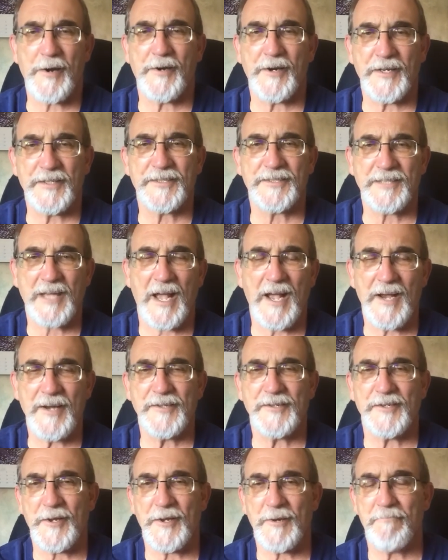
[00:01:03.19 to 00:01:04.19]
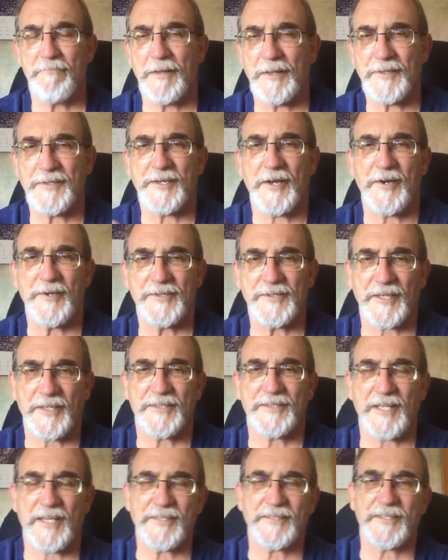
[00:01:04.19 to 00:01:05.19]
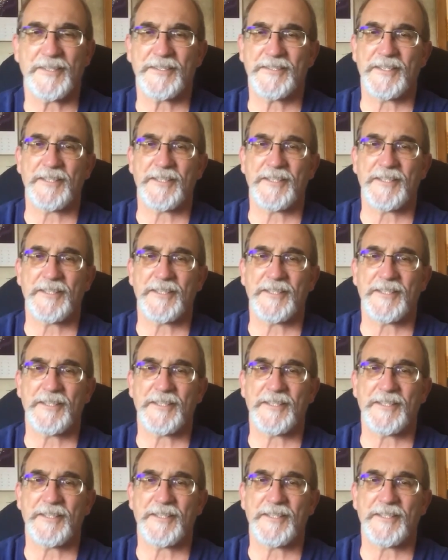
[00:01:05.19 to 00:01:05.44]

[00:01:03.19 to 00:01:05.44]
and it's tied military successes.